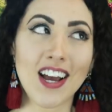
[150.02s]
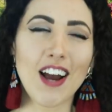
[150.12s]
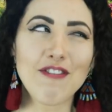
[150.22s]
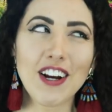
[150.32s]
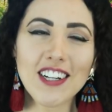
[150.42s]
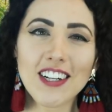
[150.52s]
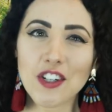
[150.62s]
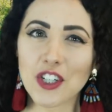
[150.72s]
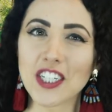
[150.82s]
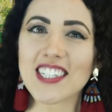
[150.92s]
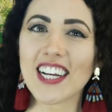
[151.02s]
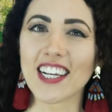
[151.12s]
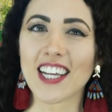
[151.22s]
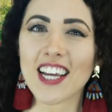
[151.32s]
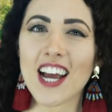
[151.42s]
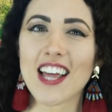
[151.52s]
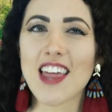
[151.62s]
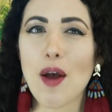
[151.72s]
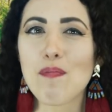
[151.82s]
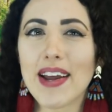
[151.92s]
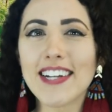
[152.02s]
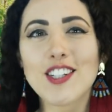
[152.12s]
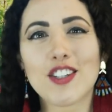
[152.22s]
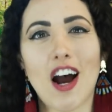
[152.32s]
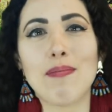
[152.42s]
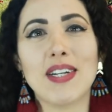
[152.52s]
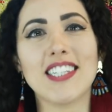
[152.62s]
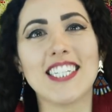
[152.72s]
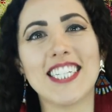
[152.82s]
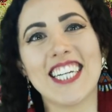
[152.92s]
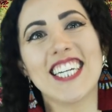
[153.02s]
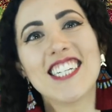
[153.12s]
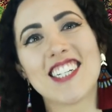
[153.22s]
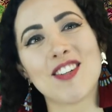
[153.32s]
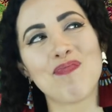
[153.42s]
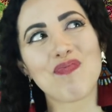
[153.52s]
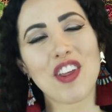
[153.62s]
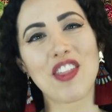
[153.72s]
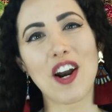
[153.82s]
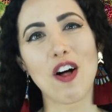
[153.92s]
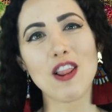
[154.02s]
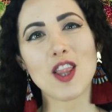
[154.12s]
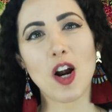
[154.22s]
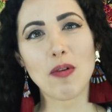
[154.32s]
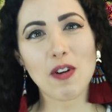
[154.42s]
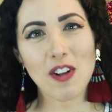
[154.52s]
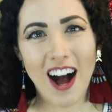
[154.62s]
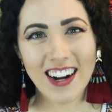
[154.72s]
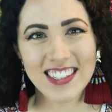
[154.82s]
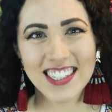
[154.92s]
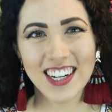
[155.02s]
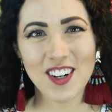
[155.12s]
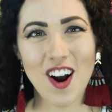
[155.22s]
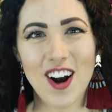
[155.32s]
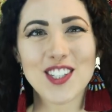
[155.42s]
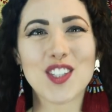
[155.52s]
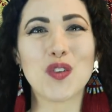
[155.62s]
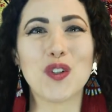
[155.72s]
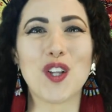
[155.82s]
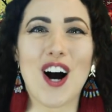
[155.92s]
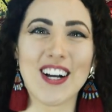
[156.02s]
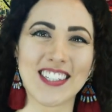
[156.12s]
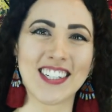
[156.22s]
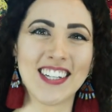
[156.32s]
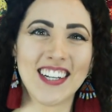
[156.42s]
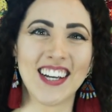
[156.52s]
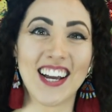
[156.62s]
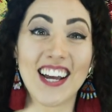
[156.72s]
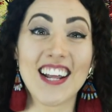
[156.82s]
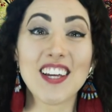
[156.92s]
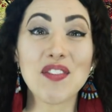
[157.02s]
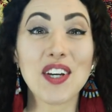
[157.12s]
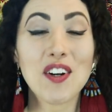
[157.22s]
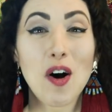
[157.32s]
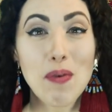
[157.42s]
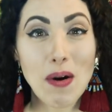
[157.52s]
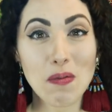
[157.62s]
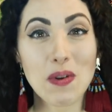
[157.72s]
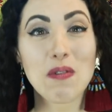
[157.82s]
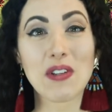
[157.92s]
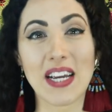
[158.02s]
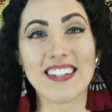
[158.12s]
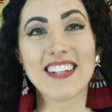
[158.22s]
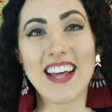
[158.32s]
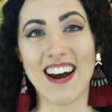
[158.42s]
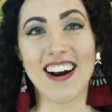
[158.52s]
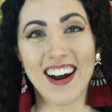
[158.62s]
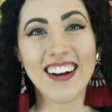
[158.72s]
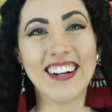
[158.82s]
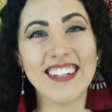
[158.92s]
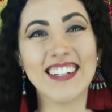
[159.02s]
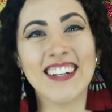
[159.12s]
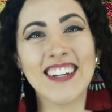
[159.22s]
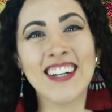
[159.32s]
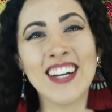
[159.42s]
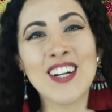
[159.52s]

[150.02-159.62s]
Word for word: I find it interesting that many shamans teach that alarm clocks can cause soul loss. And I think we can all probably relate to that, huh?